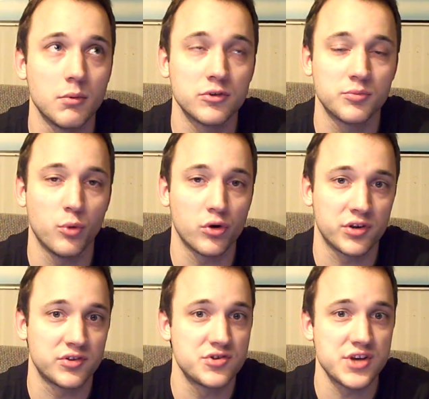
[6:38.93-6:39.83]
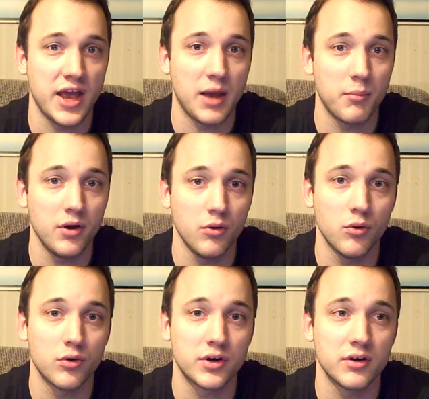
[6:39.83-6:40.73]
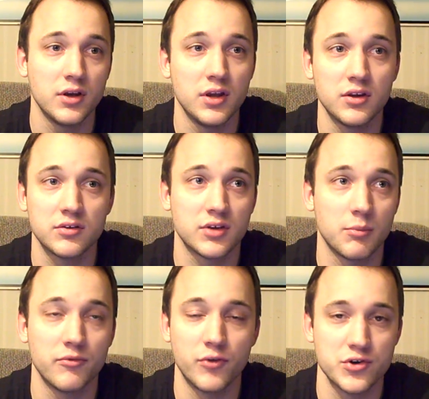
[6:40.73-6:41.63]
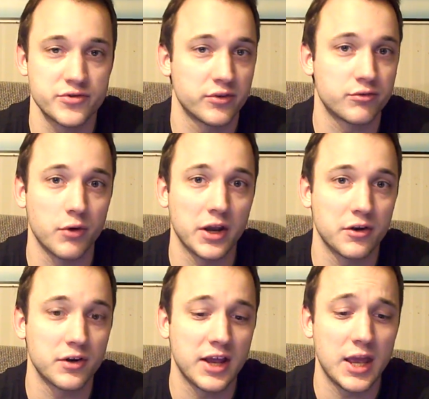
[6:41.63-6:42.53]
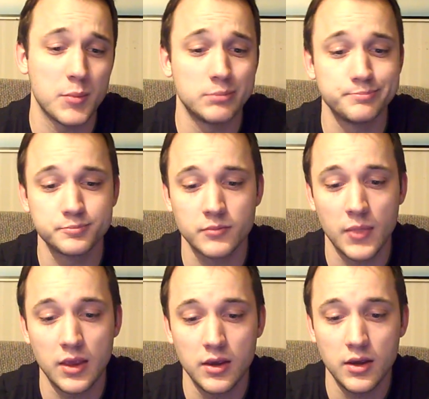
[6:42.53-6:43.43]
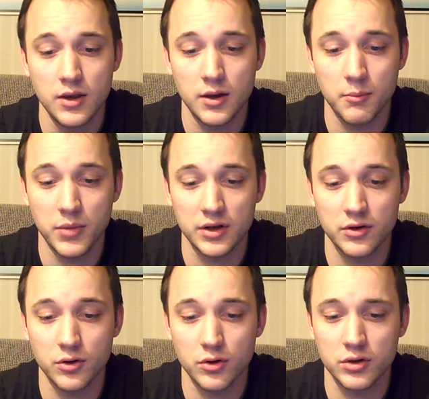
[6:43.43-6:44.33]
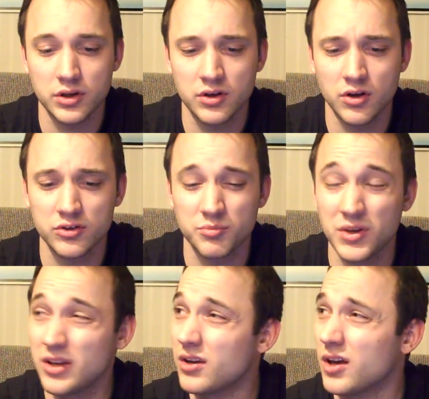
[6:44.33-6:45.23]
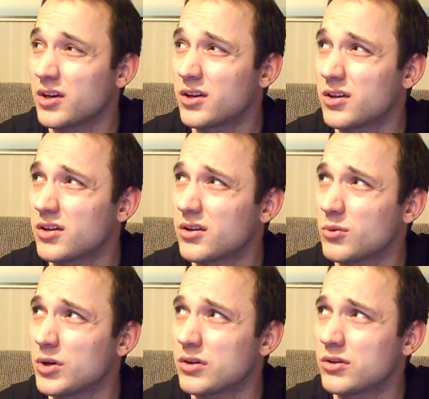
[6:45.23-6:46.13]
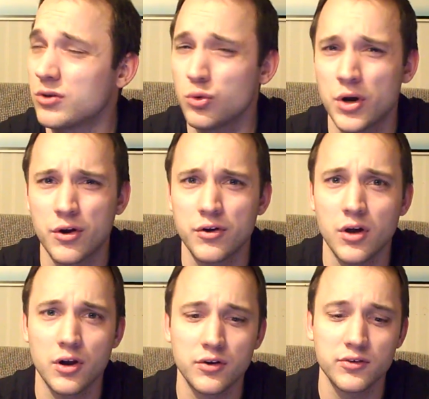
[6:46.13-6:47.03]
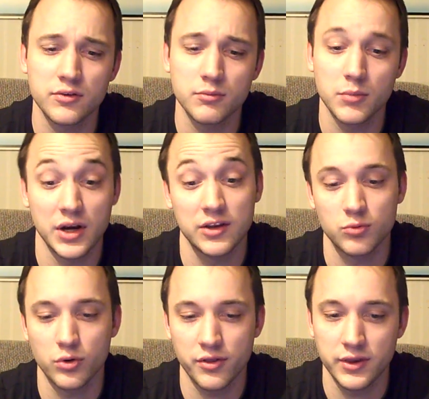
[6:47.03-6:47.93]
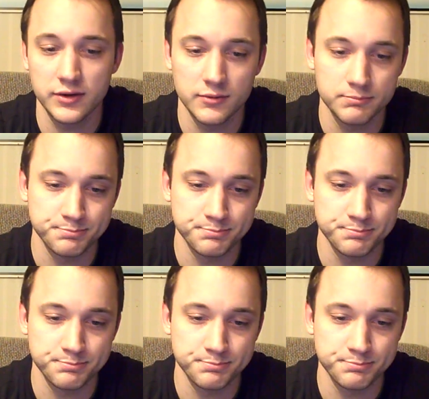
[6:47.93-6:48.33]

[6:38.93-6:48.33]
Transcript: Sports Jam or some Virtual Striker game. But it cost me like what, $200, but it's worth it.